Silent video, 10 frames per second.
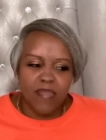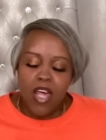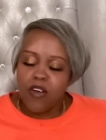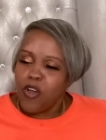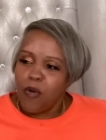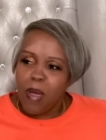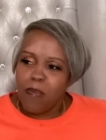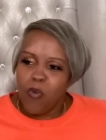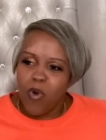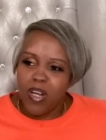I don't know,
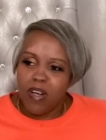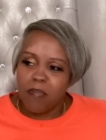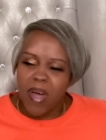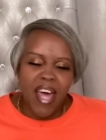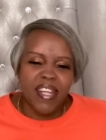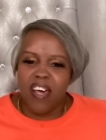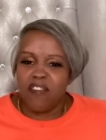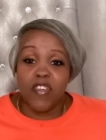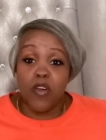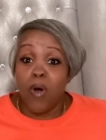maybe one of them, but I
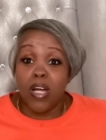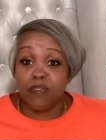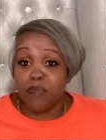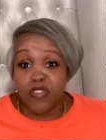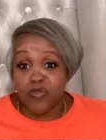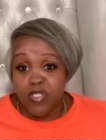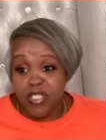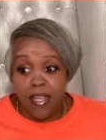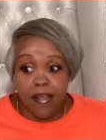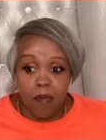doubt if they watch them as soon
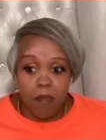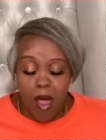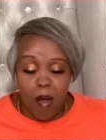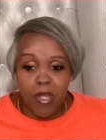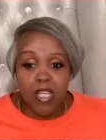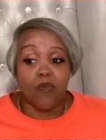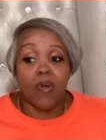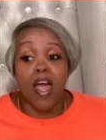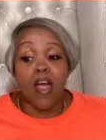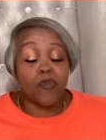as they come out. But anyway,
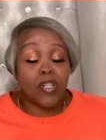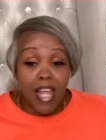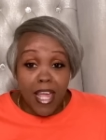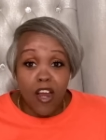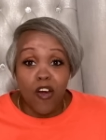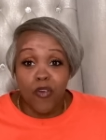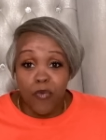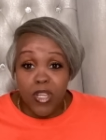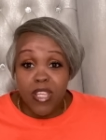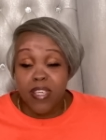I really like how her
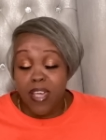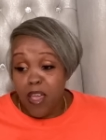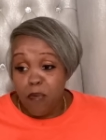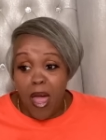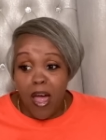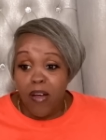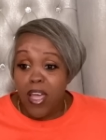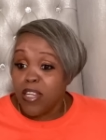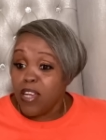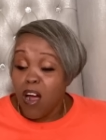wreath came out
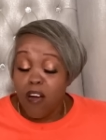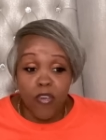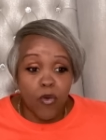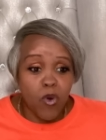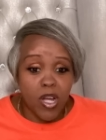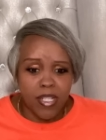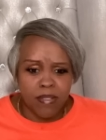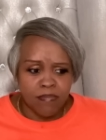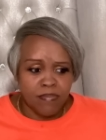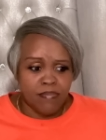and y'all for what?
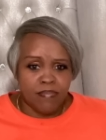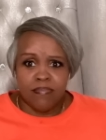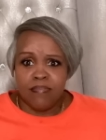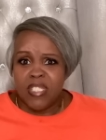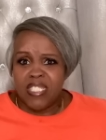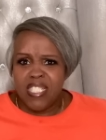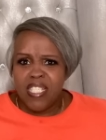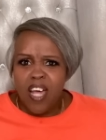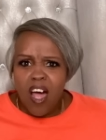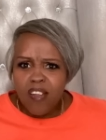
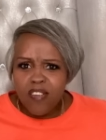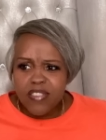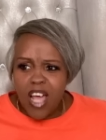$10.